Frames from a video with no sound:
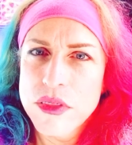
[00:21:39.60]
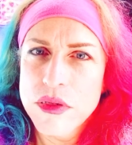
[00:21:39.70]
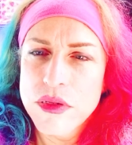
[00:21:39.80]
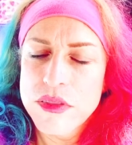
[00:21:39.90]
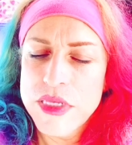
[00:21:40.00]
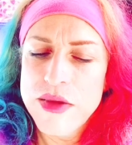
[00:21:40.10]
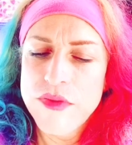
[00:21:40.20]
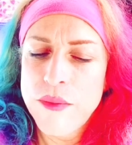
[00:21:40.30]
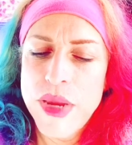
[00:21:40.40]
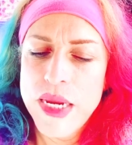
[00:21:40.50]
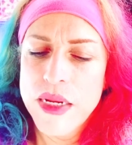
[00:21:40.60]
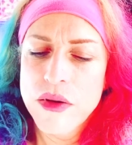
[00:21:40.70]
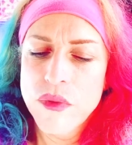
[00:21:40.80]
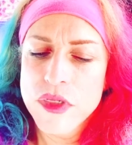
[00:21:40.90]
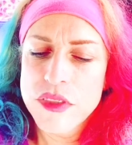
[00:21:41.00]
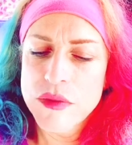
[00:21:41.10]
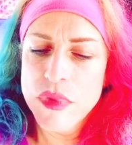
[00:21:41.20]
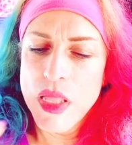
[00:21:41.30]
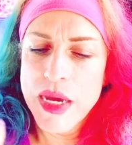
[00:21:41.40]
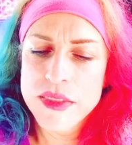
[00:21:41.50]
save the maiden, which
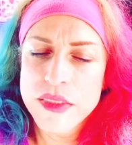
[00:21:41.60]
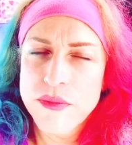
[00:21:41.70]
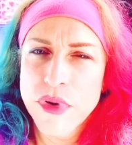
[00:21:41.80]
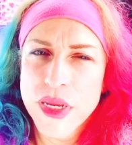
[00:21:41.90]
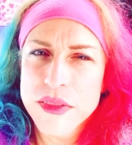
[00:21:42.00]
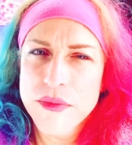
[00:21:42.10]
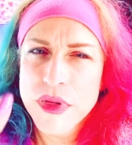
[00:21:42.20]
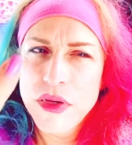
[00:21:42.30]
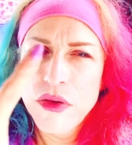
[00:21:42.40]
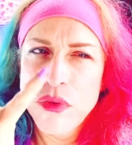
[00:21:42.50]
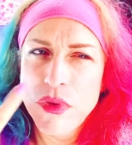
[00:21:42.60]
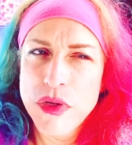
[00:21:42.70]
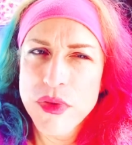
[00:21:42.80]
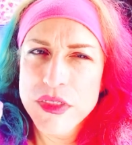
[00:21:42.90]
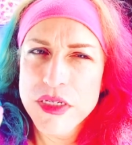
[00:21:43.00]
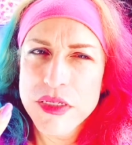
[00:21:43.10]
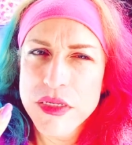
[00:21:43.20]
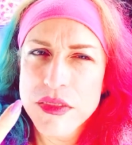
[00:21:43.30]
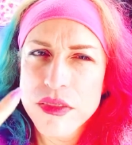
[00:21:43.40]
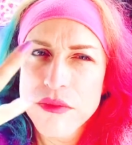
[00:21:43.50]
symbolizes bringing something new into
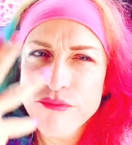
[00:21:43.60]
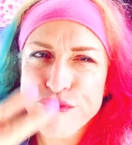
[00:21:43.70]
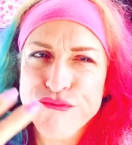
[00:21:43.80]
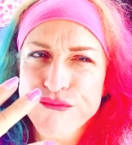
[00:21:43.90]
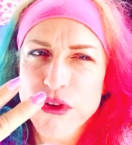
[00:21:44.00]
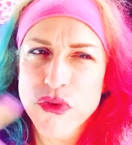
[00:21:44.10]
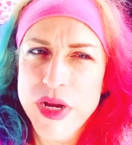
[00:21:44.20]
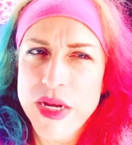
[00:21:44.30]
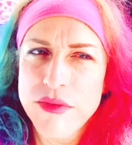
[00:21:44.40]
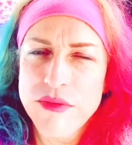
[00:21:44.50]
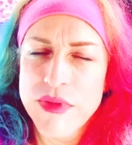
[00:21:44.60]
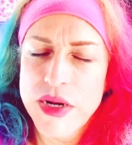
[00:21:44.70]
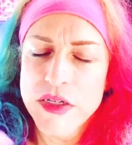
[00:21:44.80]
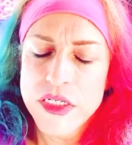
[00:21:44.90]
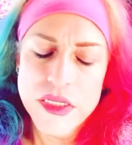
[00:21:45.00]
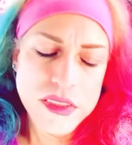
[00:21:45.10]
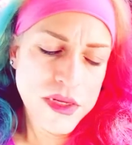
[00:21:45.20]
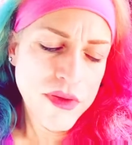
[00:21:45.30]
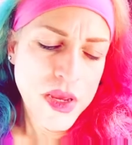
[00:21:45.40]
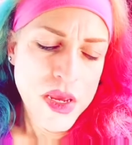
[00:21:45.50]
existence, creative energy and stuff,
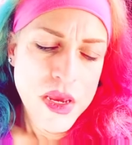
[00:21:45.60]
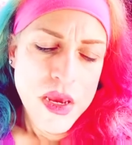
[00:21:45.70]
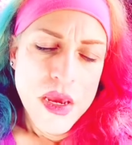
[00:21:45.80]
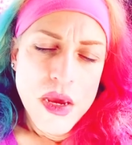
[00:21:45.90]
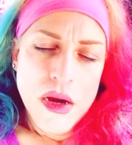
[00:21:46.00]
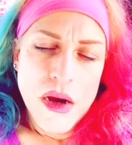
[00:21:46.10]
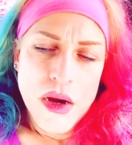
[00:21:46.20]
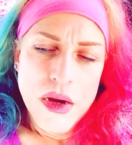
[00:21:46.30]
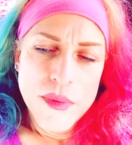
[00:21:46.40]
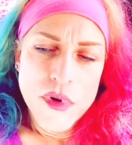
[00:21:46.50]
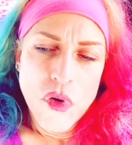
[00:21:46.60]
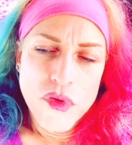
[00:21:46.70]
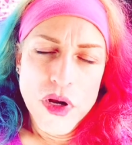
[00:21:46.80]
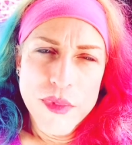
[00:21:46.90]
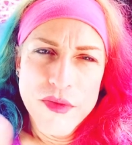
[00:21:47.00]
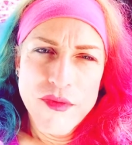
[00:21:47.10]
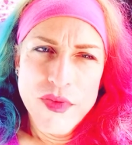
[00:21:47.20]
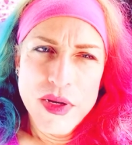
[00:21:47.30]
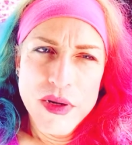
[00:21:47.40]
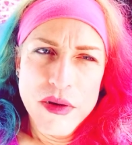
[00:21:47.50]
and overcoming
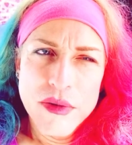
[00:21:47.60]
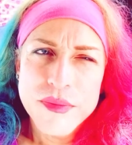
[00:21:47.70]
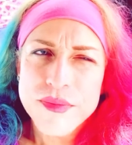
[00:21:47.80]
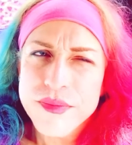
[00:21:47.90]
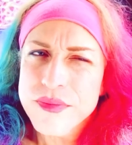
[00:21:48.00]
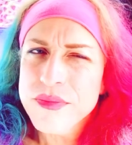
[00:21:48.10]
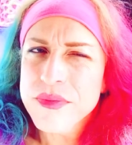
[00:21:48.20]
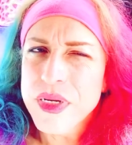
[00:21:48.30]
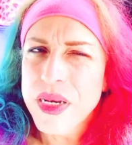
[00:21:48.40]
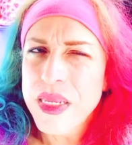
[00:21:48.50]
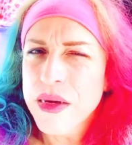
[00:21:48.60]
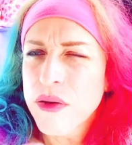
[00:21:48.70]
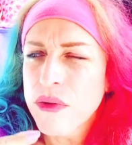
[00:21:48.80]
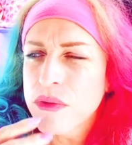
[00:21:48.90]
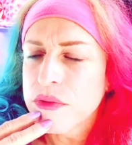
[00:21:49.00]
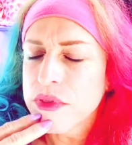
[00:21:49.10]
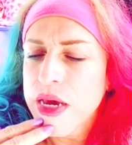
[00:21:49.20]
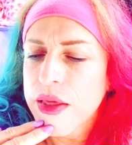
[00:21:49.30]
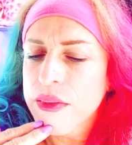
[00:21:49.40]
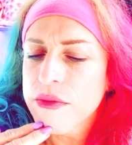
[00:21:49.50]
fear and ego,
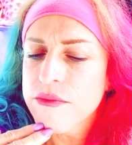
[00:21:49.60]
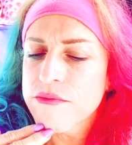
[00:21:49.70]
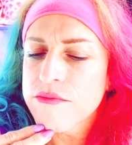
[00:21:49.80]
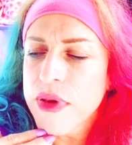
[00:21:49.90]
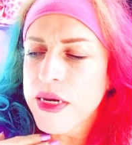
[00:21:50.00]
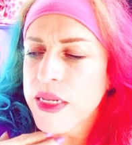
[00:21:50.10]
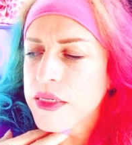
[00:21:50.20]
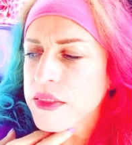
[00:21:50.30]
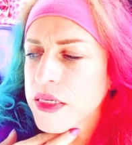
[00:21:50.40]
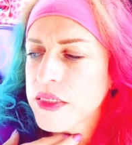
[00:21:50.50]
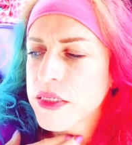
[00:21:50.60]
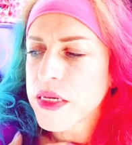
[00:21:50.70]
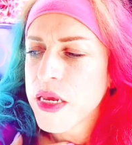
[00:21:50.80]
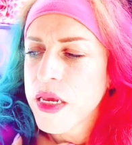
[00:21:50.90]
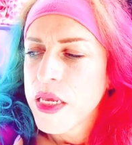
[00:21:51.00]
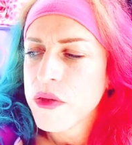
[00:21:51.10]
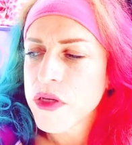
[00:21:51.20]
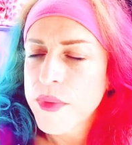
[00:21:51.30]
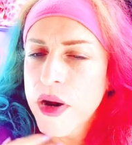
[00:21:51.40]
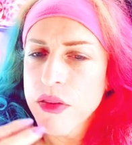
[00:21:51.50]
death, ideas and things. And he was
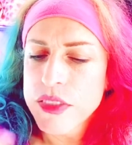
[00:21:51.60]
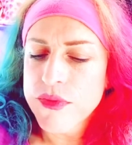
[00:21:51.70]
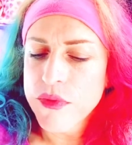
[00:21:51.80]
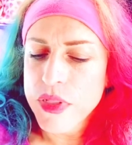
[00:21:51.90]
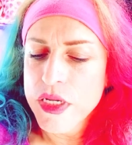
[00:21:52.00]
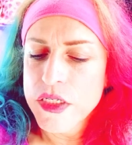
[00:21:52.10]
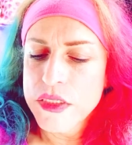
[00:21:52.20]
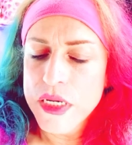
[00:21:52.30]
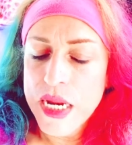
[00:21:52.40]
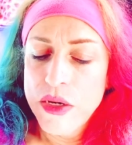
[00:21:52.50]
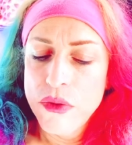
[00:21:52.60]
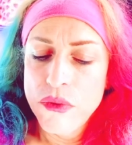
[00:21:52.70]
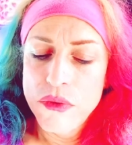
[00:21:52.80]
talking about all these different religions, and I knew